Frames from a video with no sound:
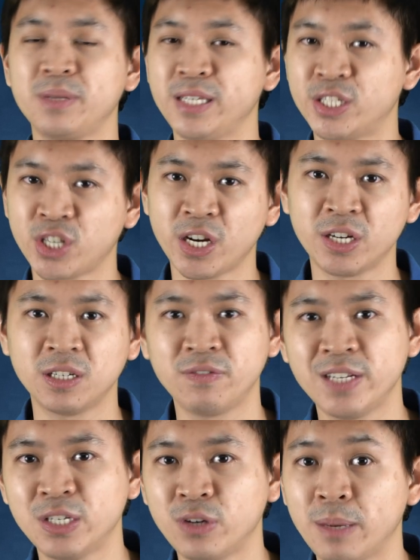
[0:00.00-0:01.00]
please share the
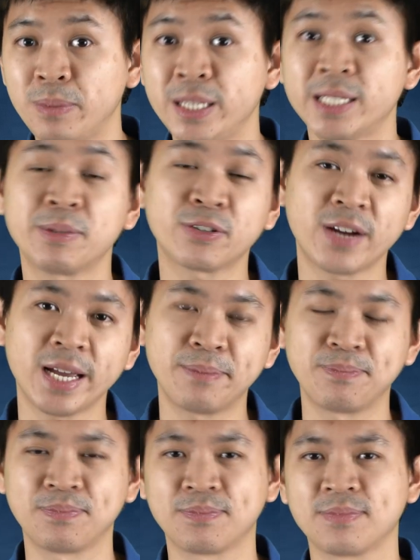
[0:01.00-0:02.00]
video, and please subscribe.
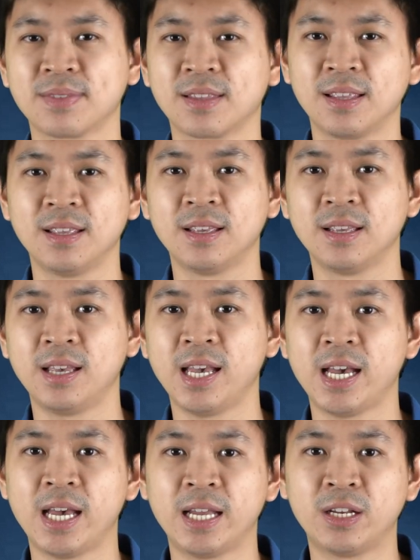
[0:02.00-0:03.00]

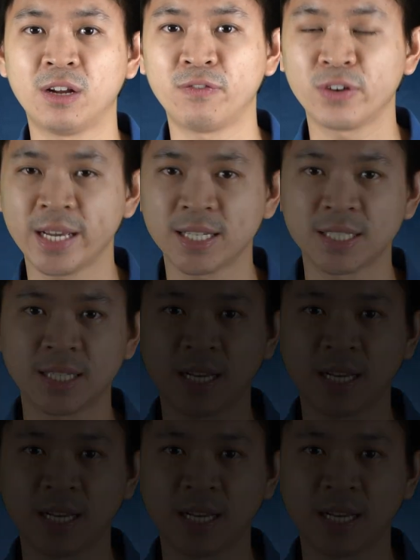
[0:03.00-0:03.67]
And don't forget,